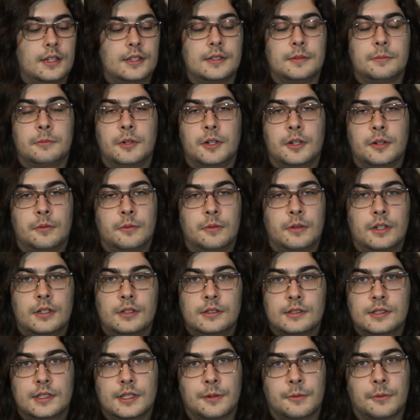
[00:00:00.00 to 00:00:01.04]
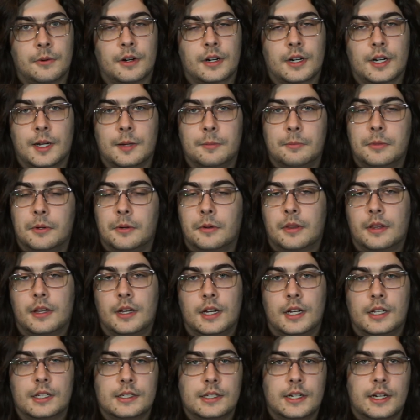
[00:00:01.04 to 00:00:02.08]
Some good ones that work on both
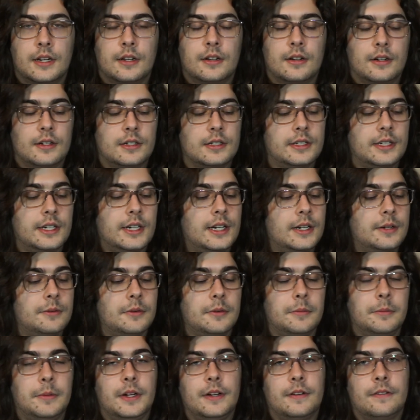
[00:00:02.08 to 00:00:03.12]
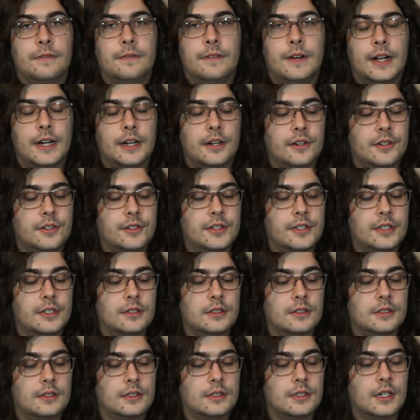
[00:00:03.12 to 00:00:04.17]
us and our Steed would be Fire
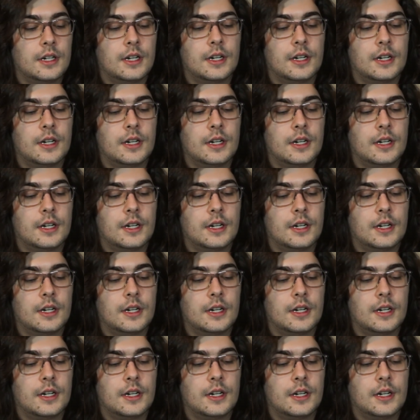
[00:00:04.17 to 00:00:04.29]
Shield,